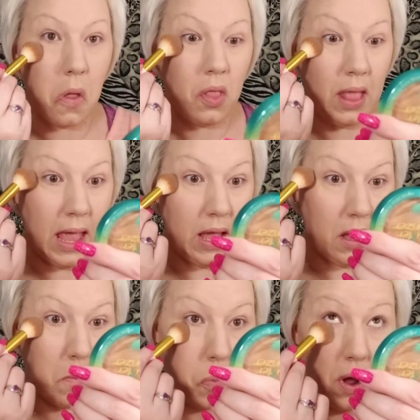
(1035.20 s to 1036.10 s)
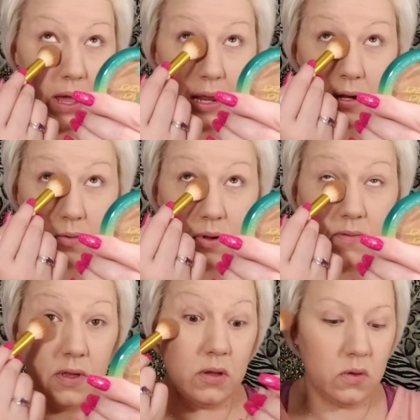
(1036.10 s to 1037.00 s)
like product
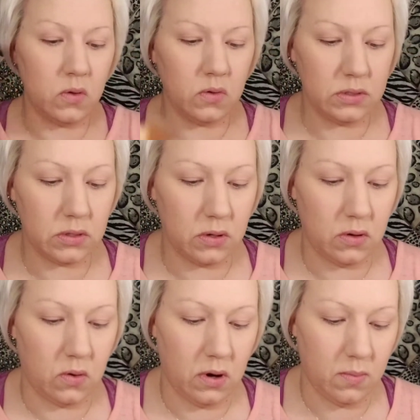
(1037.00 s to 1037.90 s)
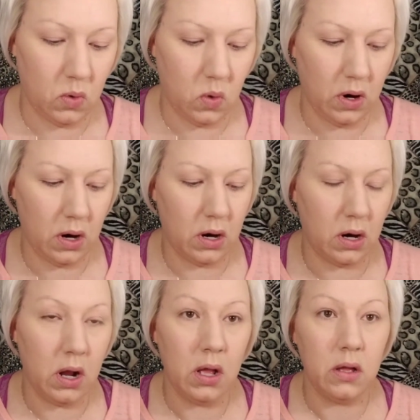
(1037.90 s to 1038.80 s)
reviews or
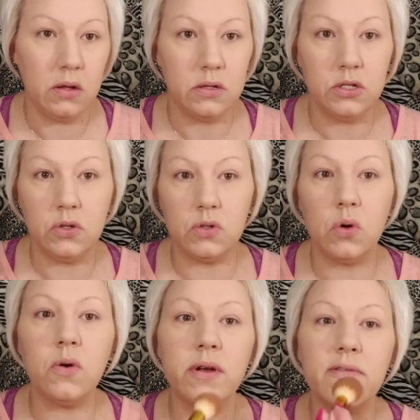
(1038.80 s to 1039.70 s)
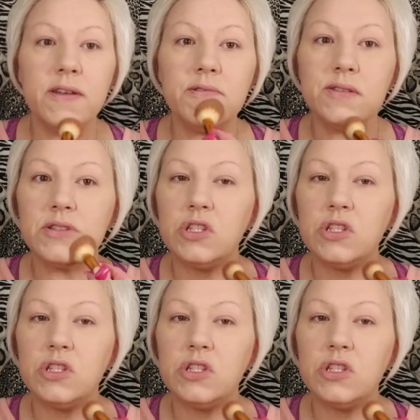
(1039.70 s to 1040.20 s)
more tutorials,